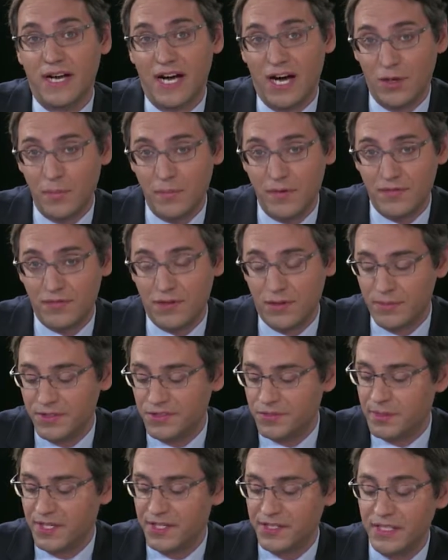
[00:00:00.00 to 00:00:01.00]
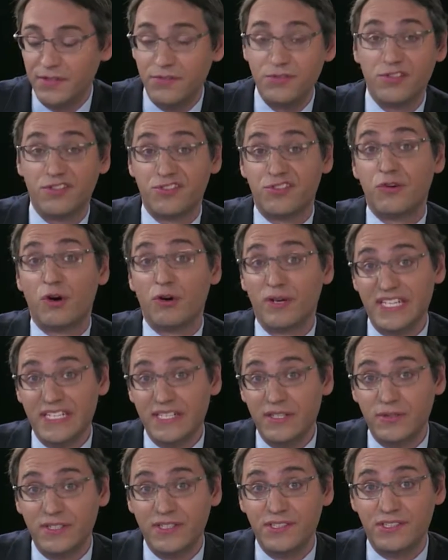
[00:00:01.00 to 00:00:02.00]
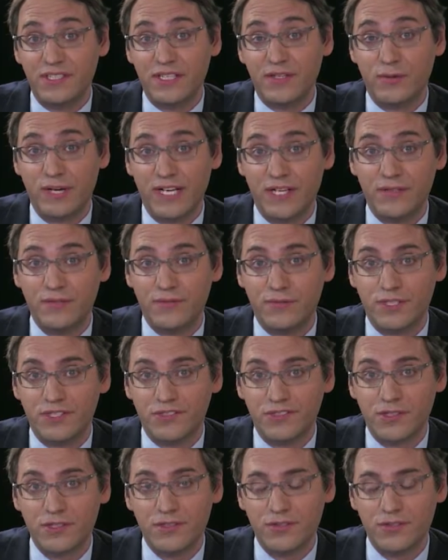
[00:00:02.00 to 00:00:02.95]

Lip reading: outperformance, but it gives you a strong increase in relative risk.